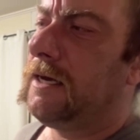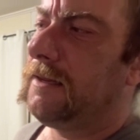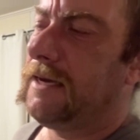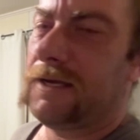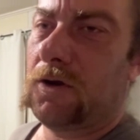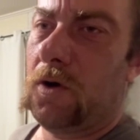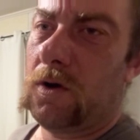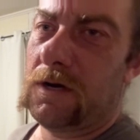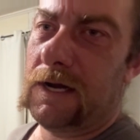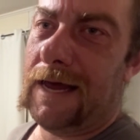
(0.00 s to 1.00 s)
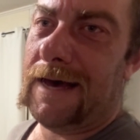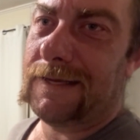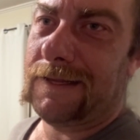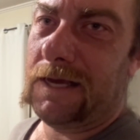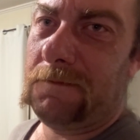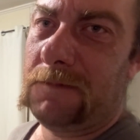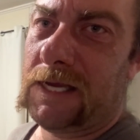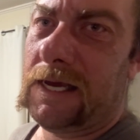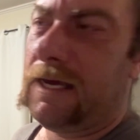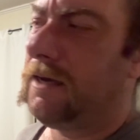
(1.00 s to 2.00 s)
These are Gordon Glass limbs
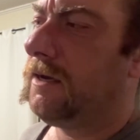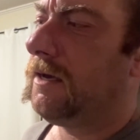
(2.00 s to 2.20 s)
here.